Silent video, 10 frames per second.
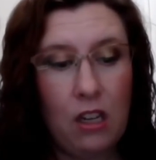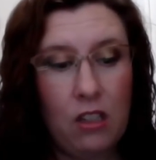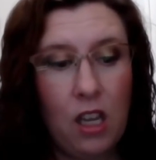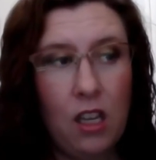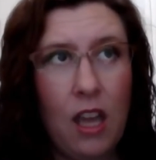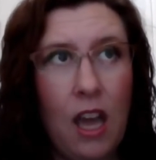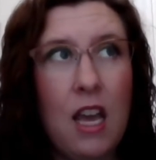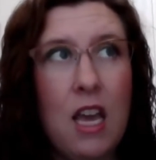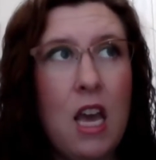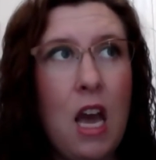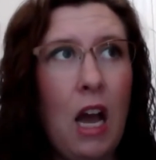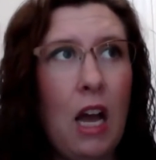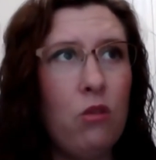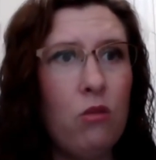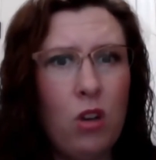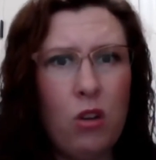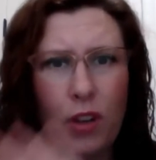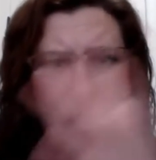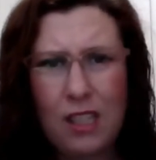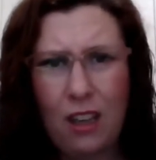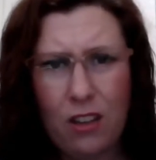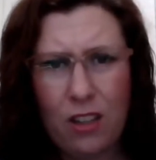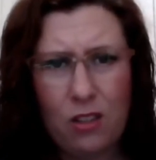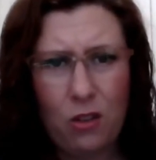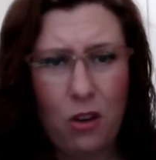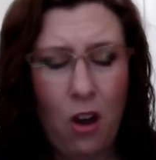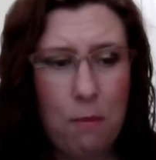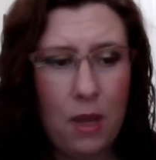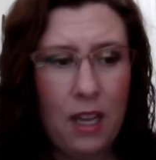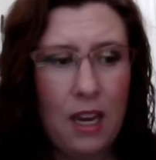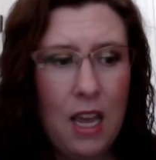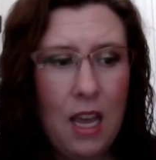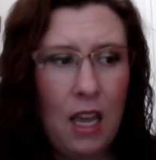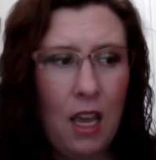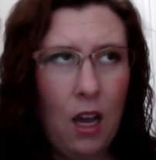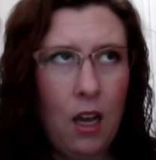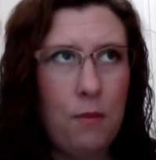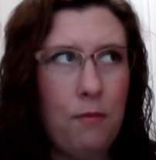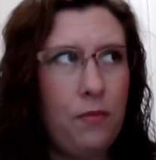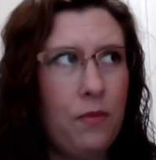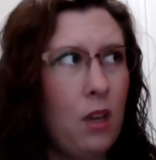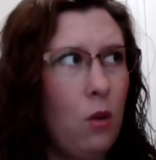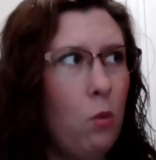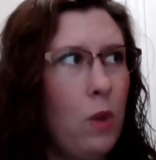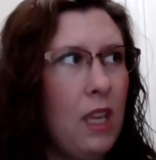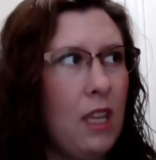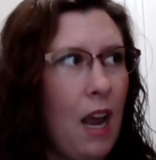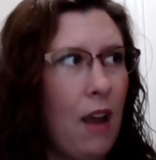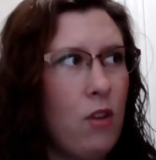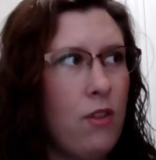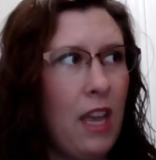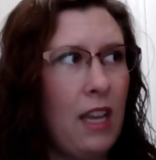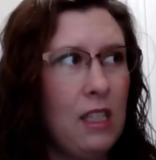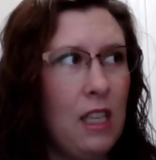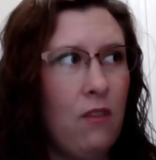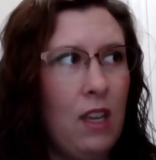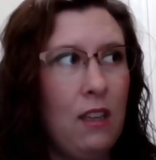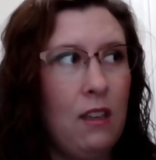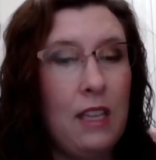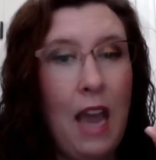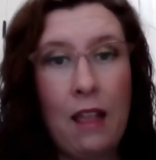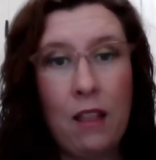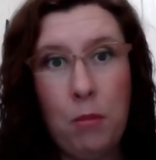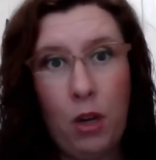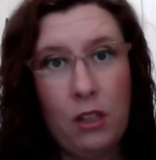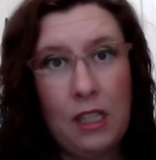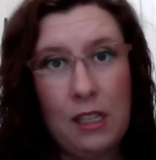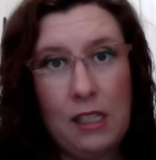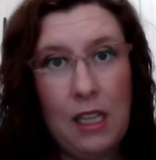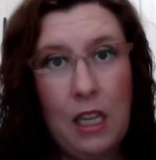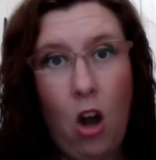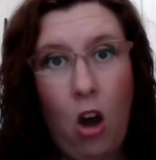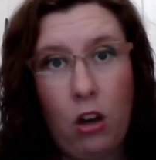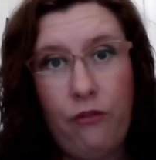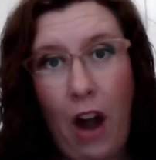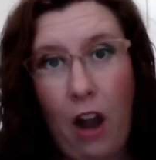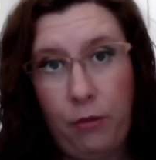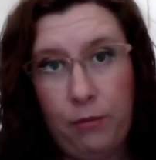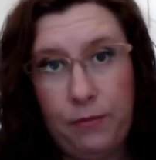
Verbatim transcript: And I'll tell you that, I don't know if y'all saw this or not, but um, the weekend after Thanksgiving, Gatlinburg, Tennessee caught on fire.